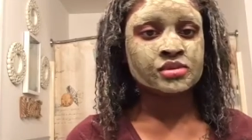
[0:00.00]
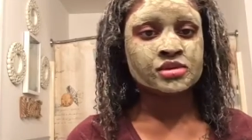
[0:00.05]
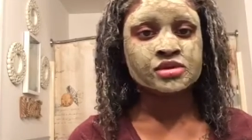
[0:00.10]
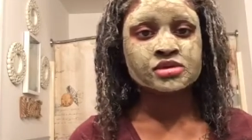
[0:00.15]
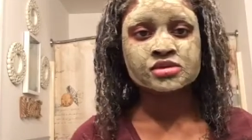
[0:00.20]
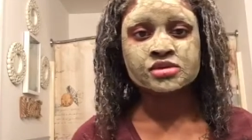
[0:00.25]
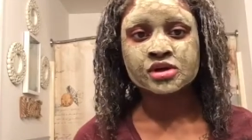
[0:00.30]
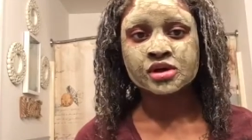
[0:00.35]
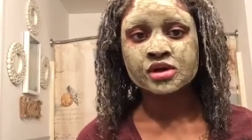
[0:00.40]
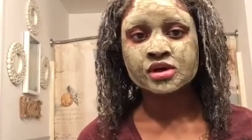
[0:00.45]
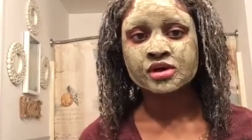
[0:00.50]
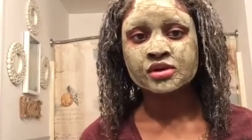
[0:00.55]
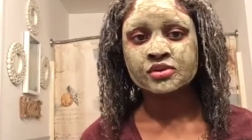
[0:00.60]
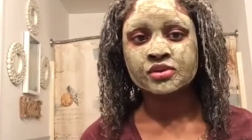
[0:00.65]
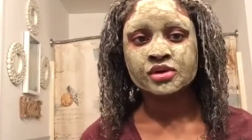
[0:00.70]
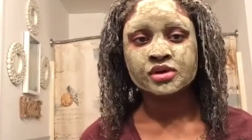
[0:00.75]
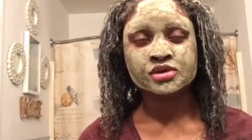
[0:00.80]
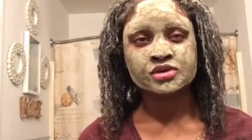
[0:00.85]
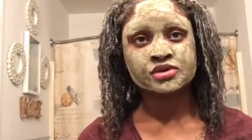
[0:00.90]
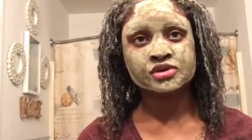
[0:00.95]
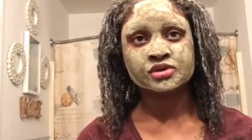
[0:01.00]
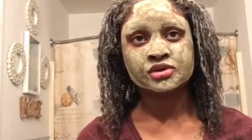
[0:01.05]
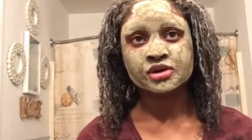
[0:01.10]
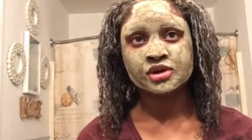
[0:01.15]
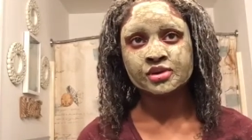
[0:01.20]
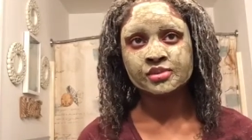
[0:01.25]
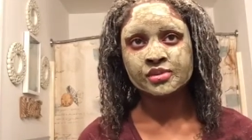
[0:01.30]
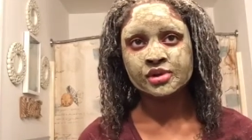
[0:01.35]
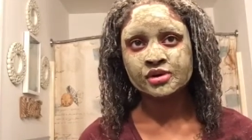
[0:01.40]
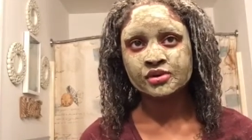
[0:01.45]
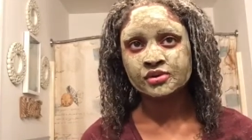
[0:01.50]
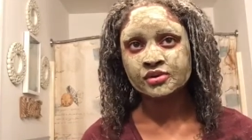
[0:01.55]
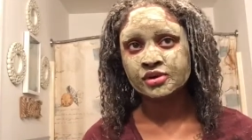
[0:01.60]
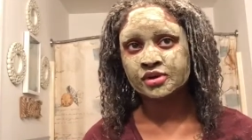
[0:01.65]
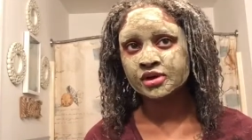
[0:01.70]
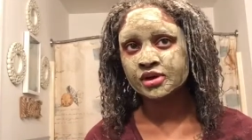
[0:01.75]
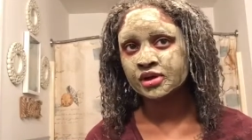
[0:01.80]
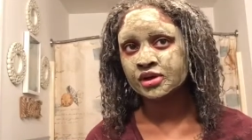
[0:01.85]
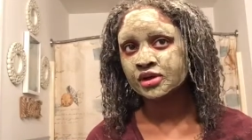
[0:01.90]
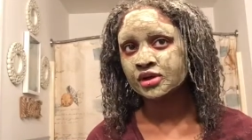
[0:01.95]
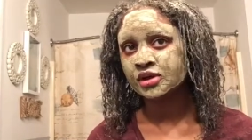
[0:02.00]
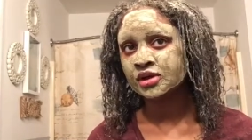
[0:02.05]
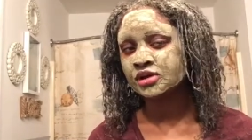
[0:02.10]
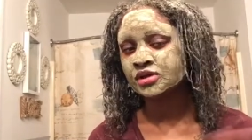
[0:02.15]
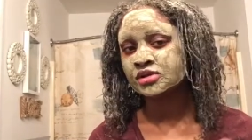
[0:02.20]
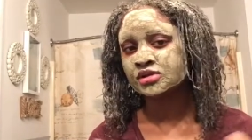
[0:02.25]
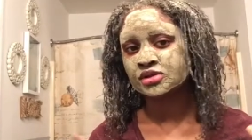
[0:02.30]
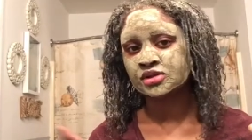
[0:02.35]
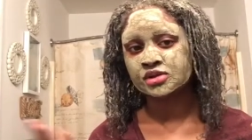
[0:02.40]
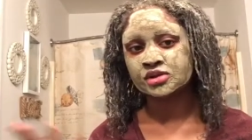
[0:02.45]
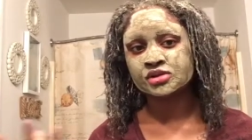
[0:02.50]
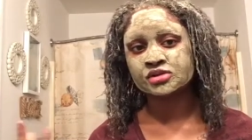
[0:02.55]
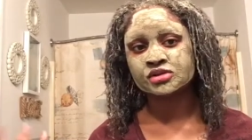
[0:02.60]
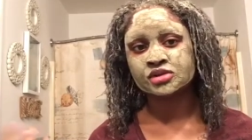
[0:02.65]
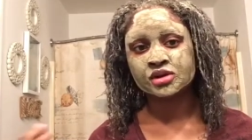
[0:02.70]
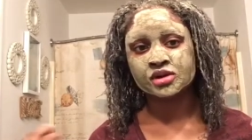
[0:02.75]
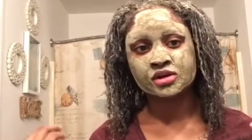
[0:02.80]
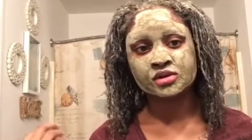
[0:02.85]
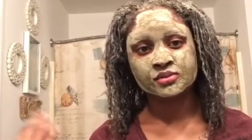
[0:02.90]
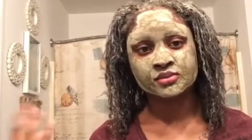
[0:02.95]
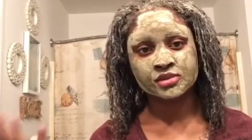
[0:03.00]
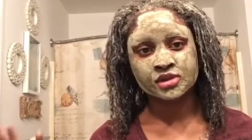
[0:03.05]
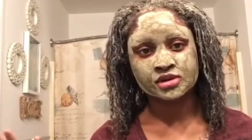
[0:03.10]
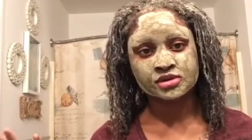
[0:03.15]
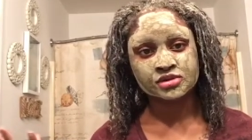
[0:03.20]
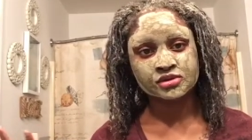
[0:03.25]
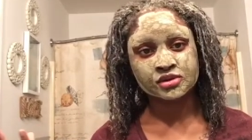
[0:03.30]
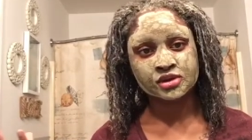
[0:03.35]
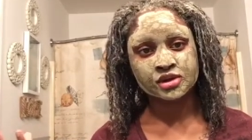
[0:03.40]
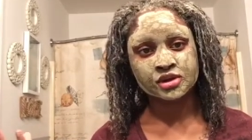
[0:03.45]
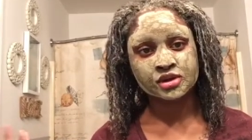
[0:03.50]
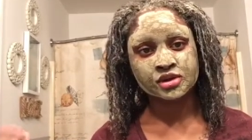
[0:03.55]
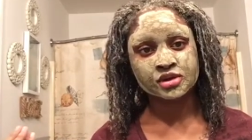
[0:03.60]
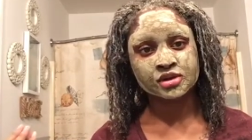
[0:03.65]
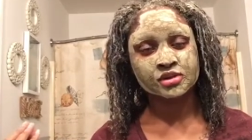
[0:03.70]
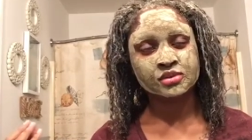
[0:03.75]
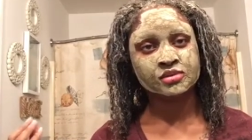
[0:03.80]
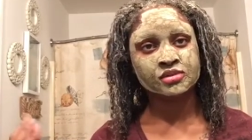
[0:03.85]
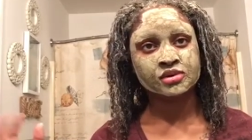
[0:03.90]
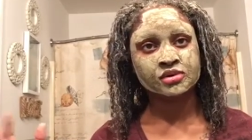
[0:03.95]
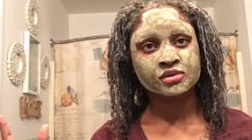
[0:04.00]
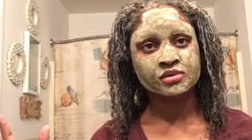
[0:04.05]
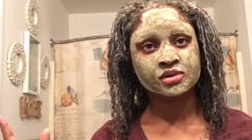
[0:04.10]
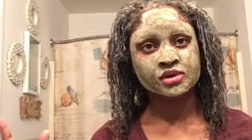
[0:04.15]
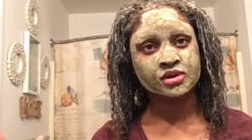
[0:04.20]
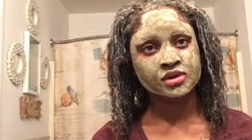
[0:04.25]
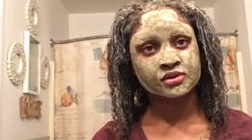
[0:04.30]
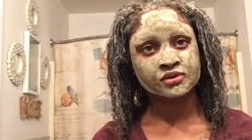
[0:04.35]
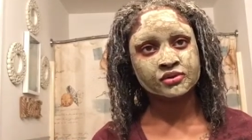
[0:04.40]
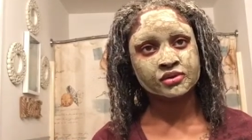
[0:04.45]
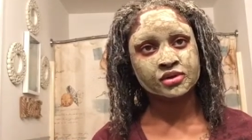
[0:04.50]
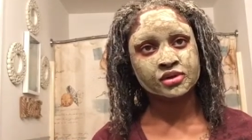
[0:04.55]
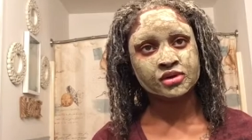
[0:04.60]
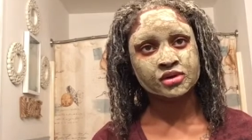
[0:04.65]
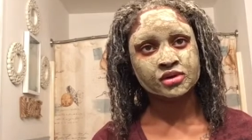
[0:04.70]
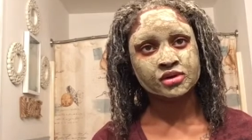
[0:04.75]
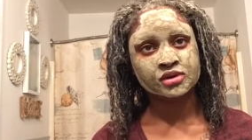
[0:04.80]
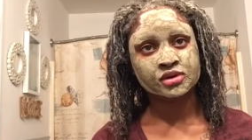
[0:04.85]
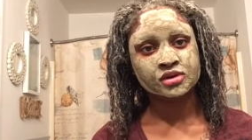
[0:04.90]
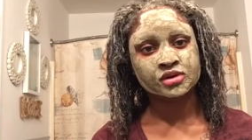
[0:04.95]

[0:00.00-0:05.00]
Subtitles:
because I didn't want to show y'all my real hair because it's like a mess right now, but whatever.